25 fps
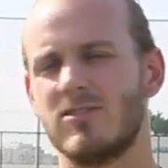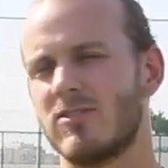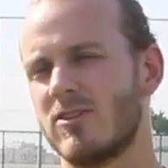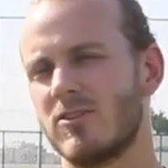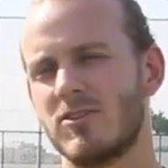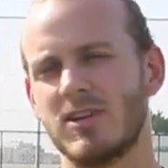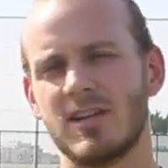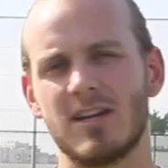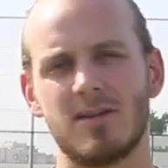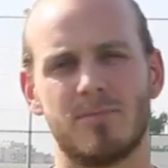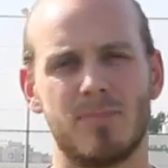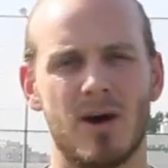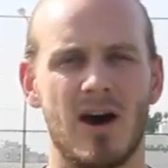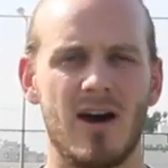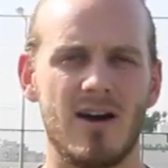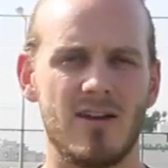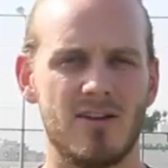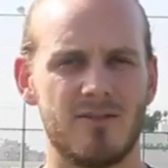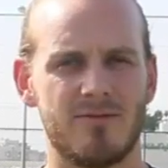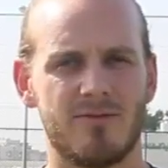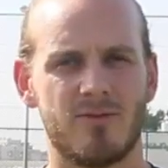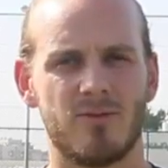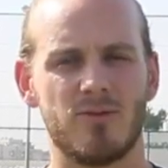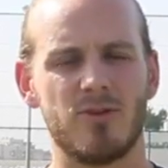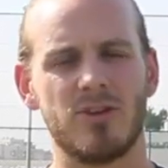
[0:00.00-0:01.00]
You don't need a
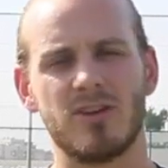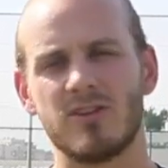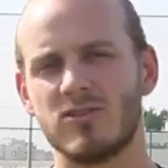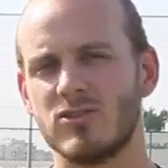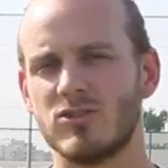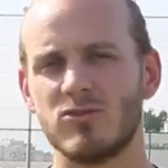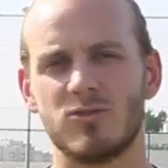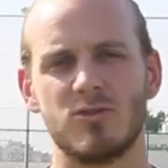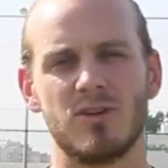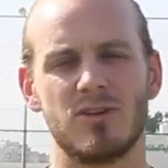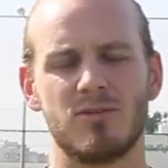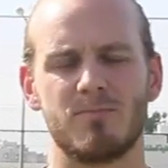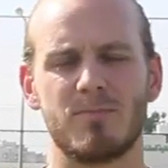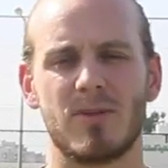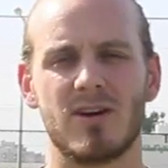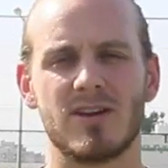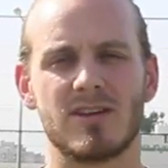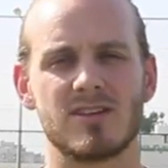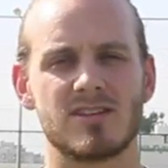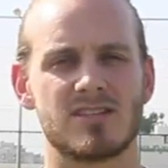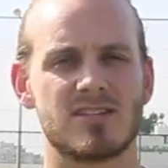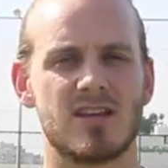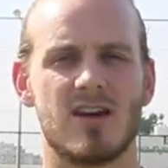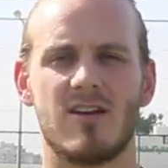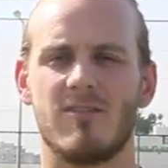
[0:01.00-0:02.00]
partner for it. You can do it by
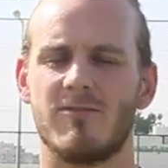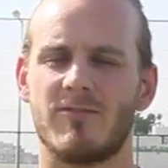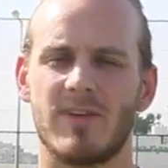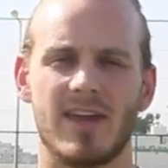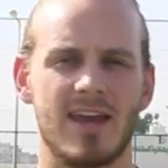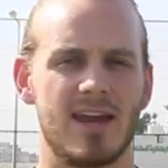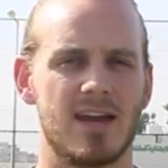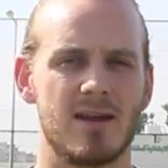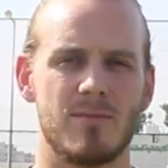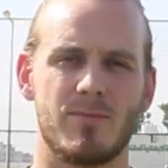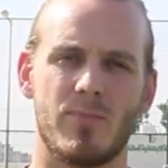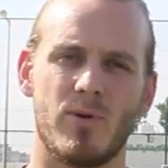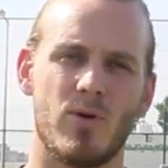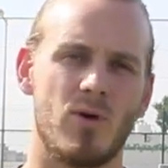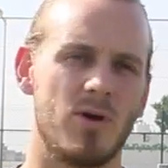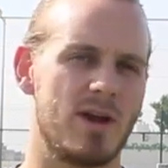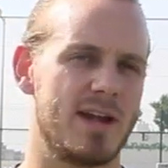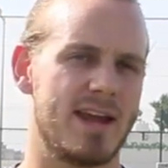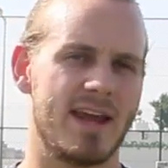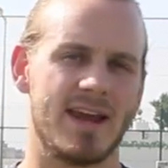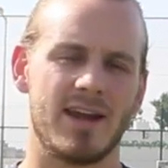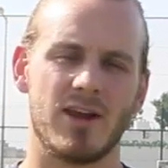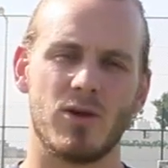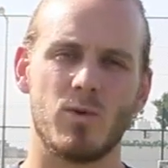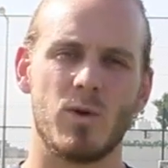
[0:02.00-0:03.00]
yourself at any
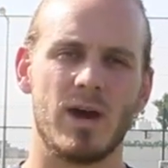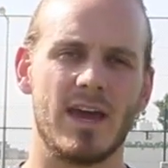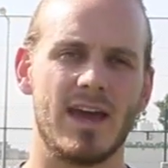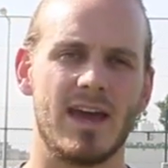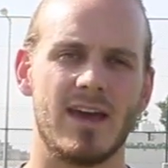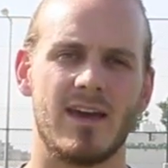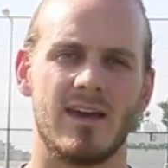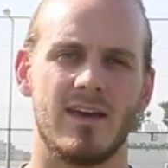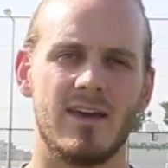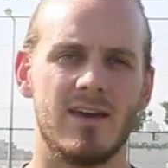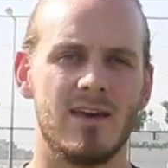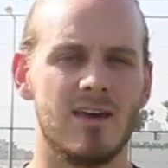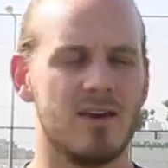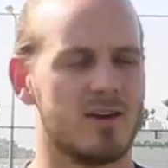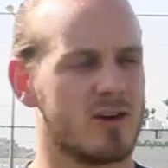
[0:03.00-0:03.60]
point, anywhere.